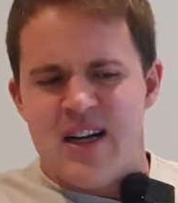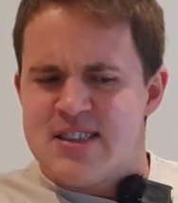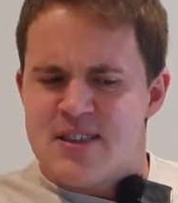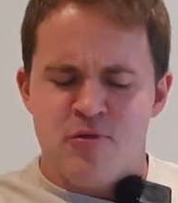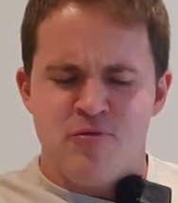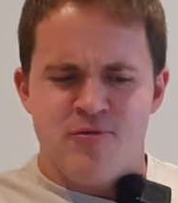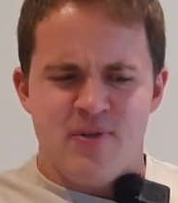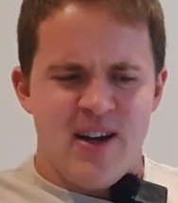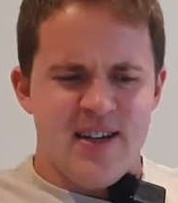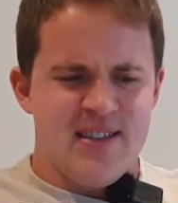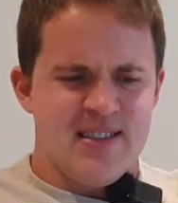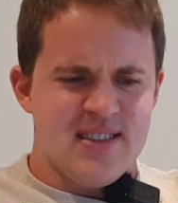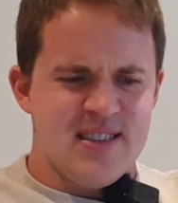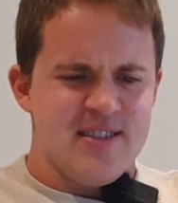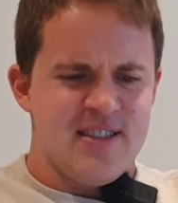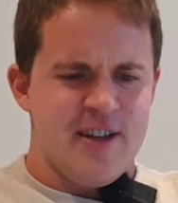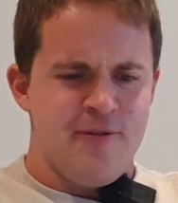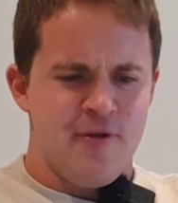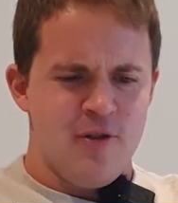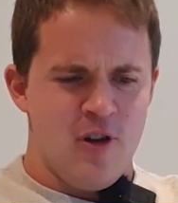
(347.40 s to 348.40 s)
So it's
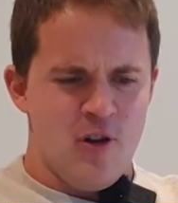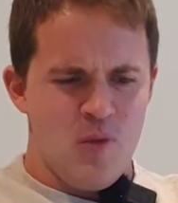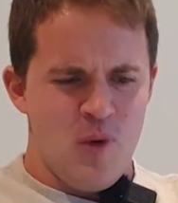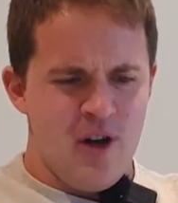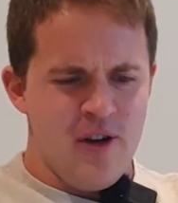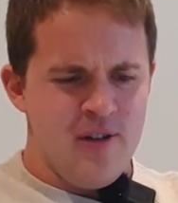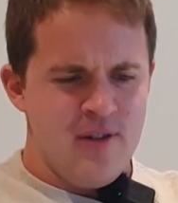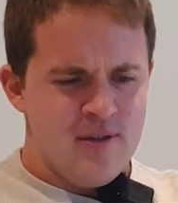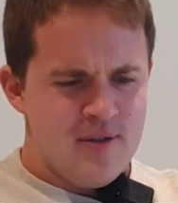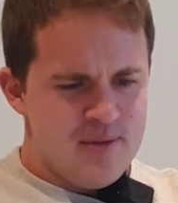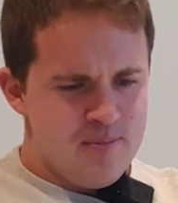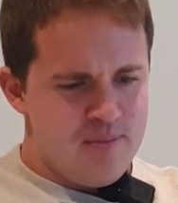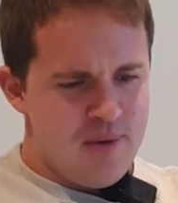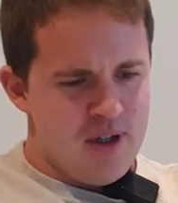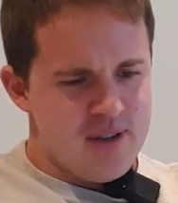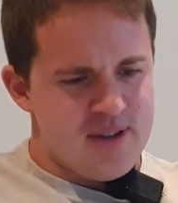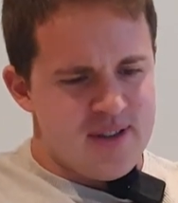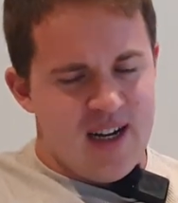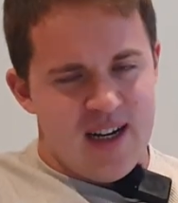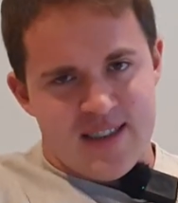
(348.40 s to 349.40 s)
a difficult one,
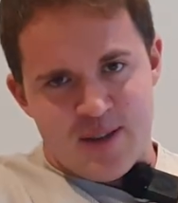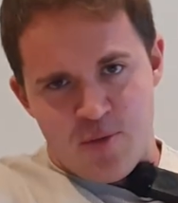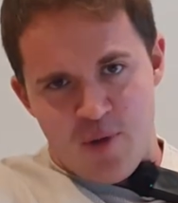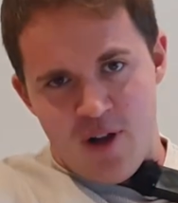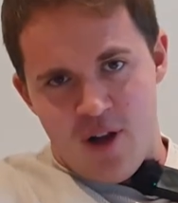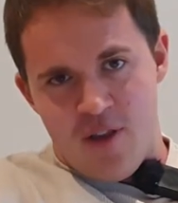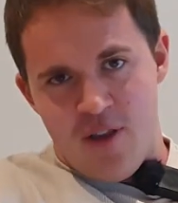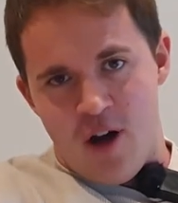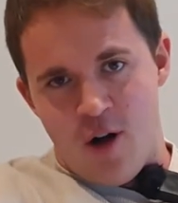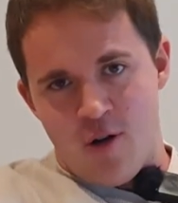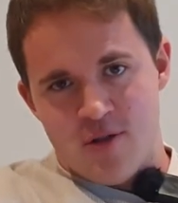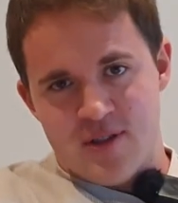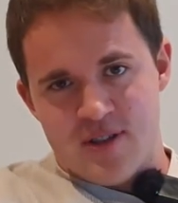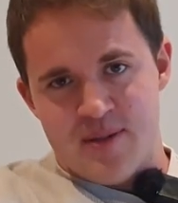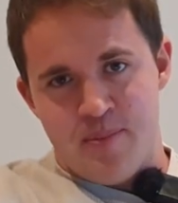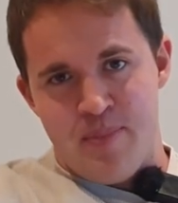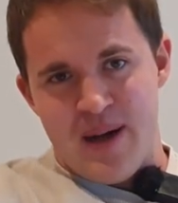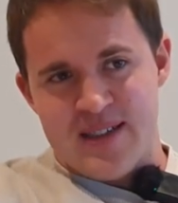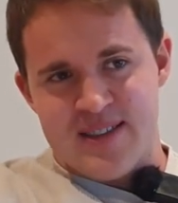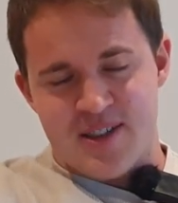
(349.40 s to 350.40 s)
but as we all know,
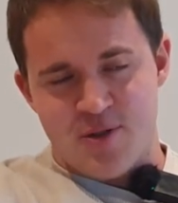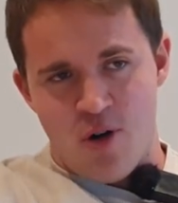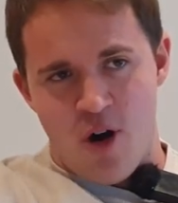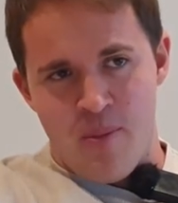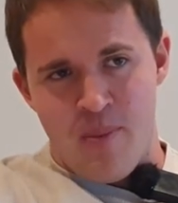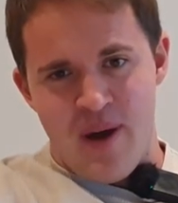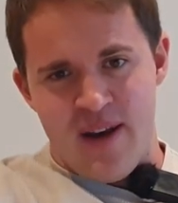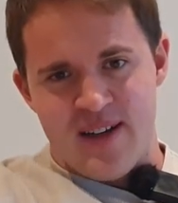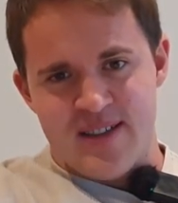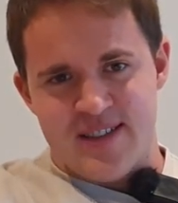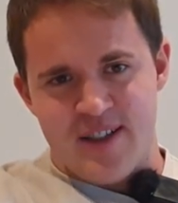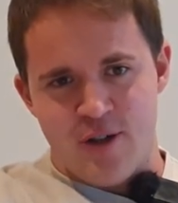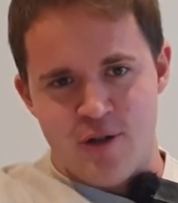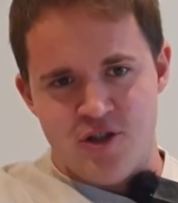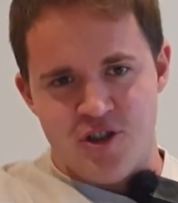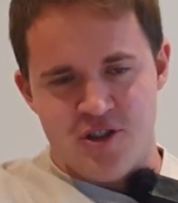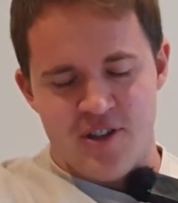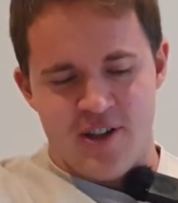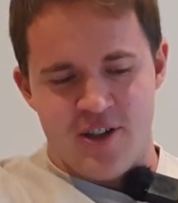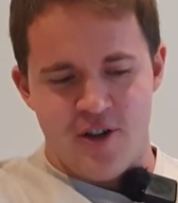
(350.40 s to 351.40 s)
the best strongman is
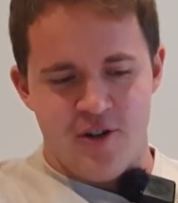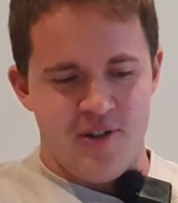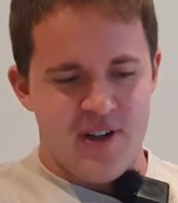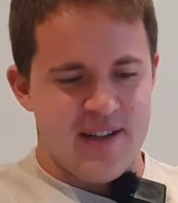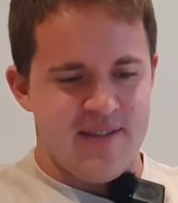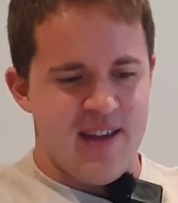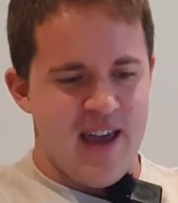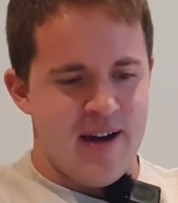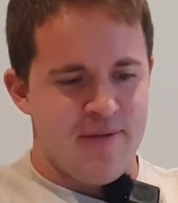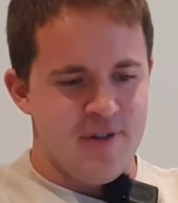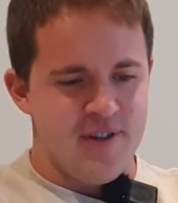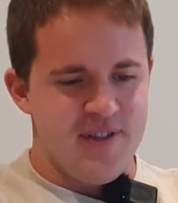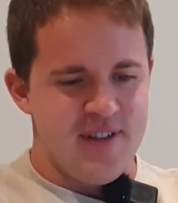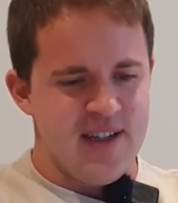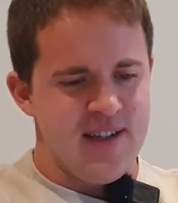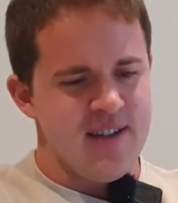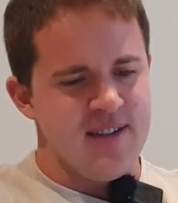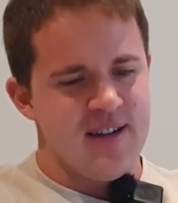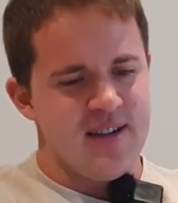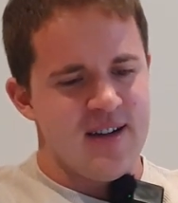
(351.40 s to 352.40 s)
usually good at
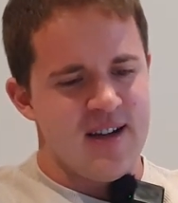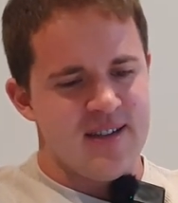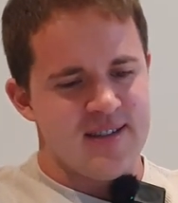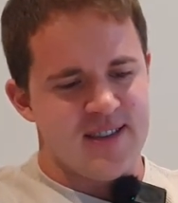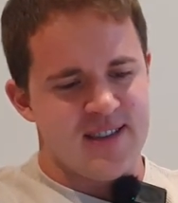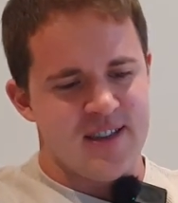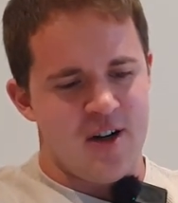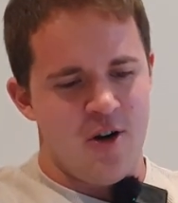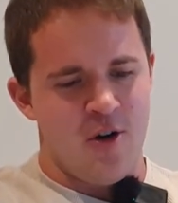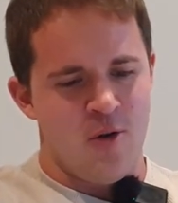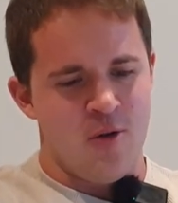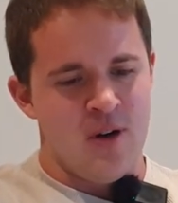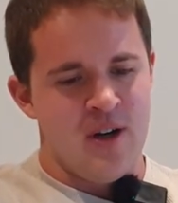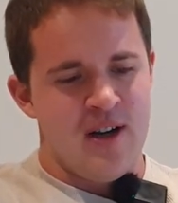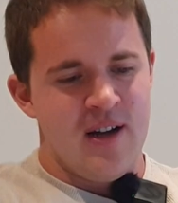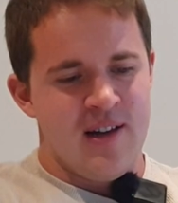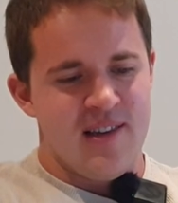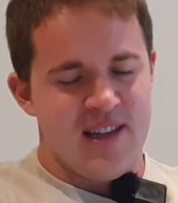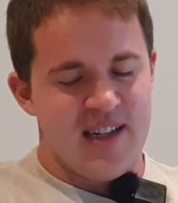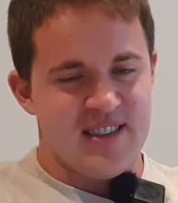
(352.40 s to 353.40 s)
everything. So
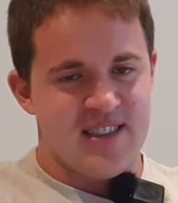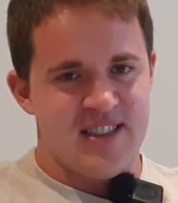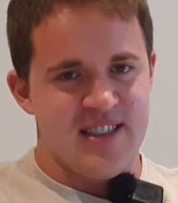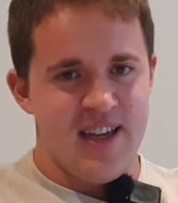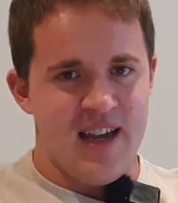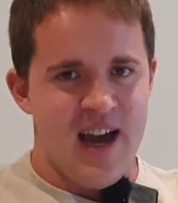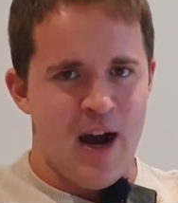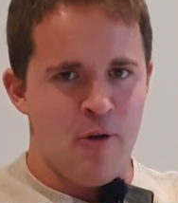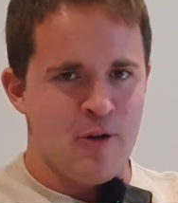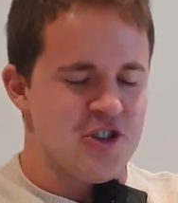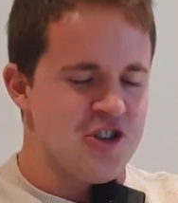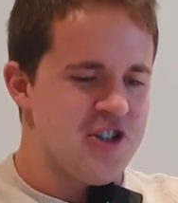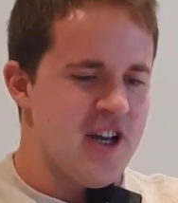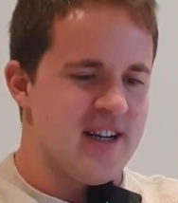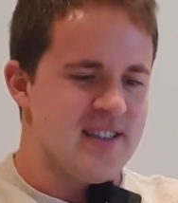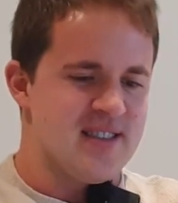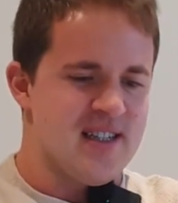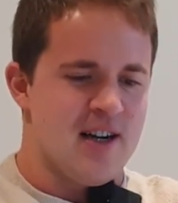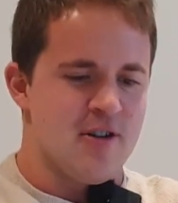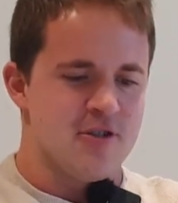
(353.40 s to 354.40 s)
let's see how it
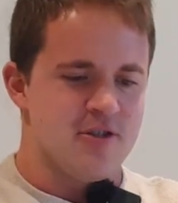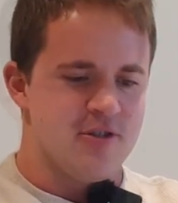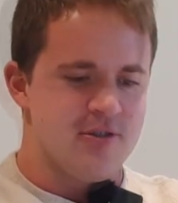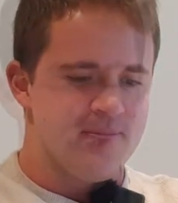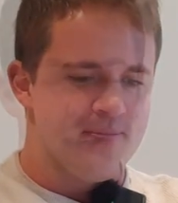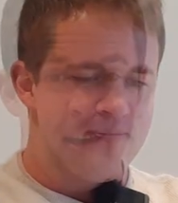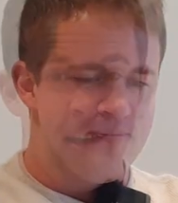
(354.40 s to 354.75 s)
shakes out.